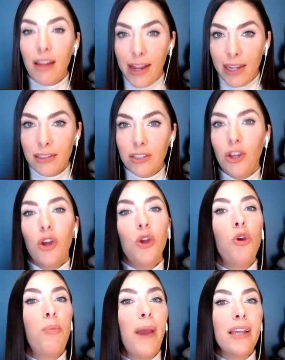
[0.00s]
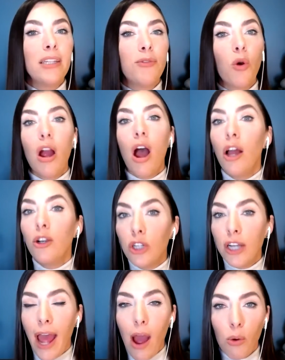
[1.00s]
client who pays for one
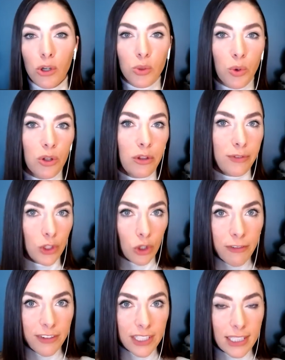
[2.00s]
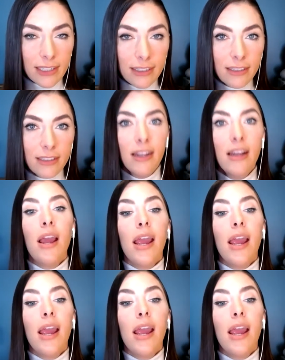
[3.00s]
hundred hours worth of services,